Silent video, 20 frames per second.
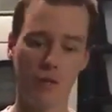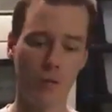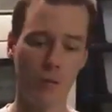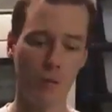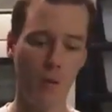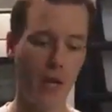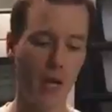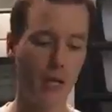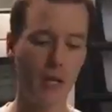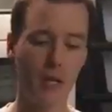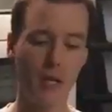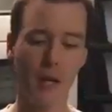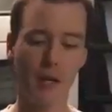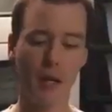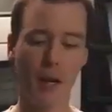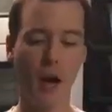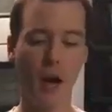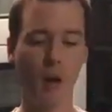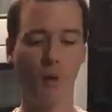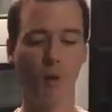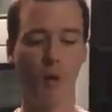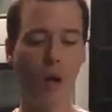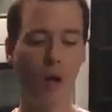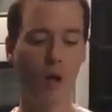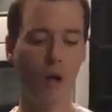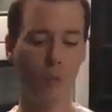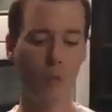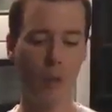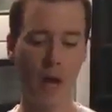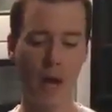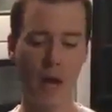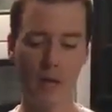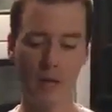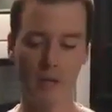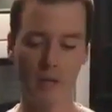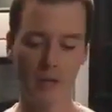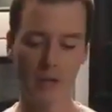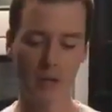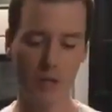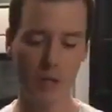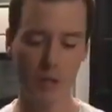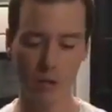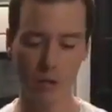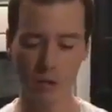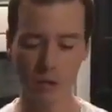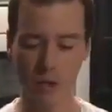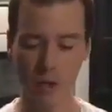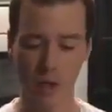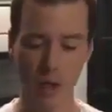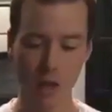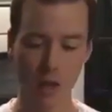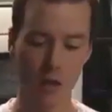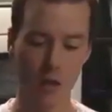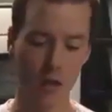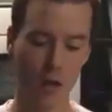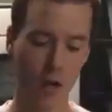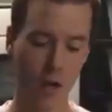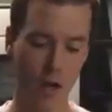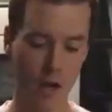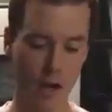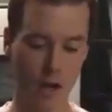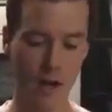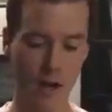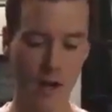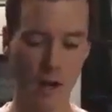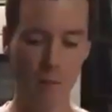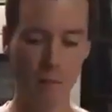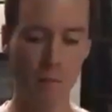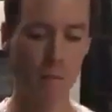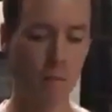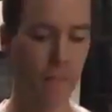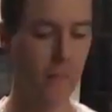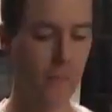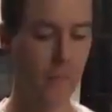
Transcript: depending on how well the bag is sealed. Um,